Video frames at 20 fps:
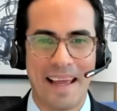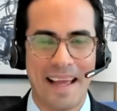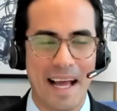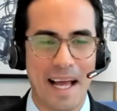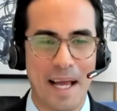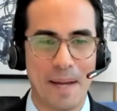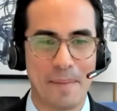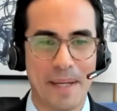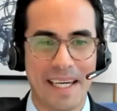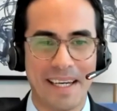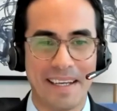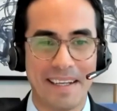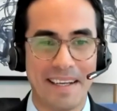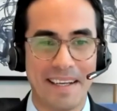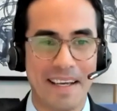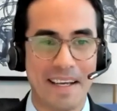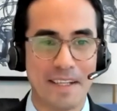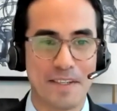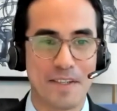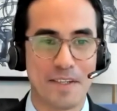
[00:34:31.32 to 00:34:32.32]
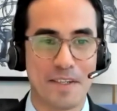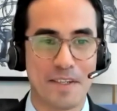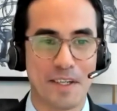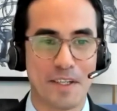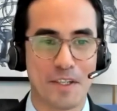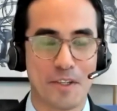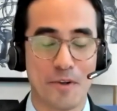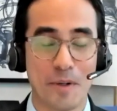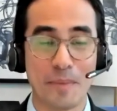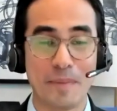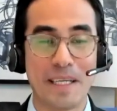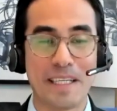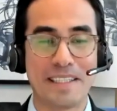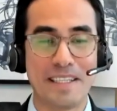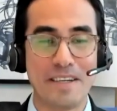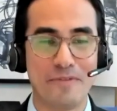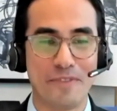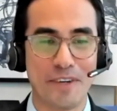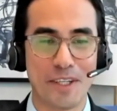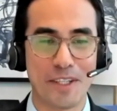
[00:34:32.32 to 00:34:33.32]
I mean, it's extremely
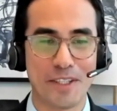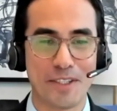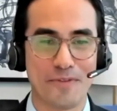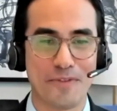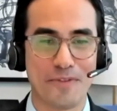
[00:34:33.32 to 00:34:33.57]
difficult to